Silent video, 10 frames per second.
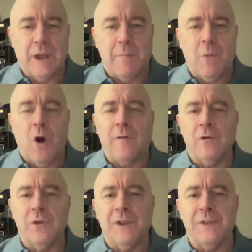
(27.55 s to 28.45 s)
I
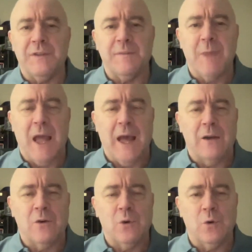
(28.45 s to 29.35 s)
marveled at this
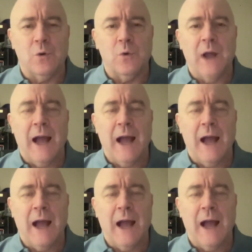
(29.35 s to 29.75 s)
man who